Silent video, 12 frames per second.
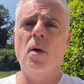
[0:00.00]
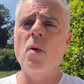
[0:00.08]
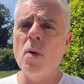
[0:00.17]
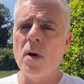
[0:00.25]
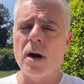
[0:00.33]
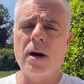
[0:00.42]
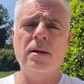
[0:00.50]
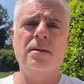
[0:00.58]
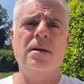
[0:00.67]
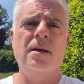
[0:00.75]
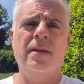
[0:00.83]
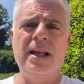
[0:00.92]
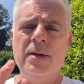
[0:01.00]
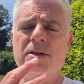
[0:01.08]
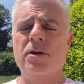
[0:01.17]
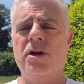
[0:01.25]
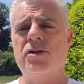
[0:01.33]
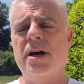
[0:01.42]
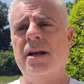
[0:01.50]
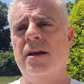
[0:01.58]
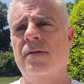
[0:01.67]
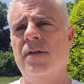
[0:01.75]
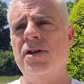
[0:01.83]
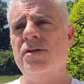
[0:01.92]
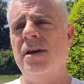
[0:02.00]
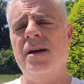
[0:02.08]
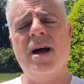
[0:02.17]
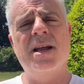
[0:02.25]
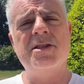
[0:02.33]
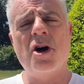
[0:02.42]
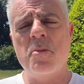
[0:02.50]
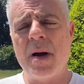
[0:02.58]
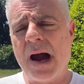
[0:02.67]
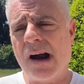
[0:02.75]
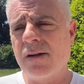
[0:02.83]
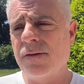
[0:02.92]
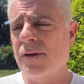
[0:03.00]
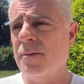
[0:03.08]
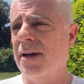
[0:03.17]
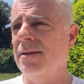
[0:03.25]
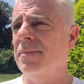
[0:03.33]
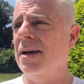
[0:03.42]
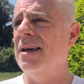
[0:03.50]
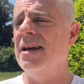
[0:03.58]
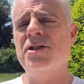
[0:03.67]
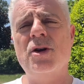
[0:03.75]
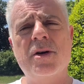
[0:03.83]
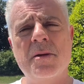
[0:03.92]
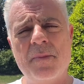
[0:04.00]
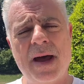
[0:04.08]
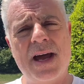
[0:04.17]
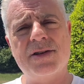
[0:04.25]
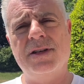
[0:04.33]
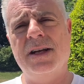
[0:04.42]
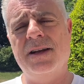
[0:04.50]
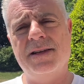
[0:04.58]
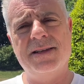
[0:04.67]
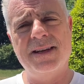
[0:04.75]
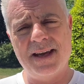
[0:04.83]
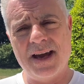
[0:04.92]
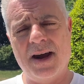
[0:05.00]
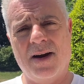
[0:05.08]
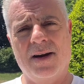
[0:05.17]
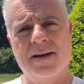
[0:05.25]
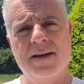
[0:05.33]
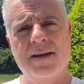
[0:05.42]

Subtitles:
Or the enemy's going to try to convince you that God's all-powerful, but he has no compassion. He doesn't care.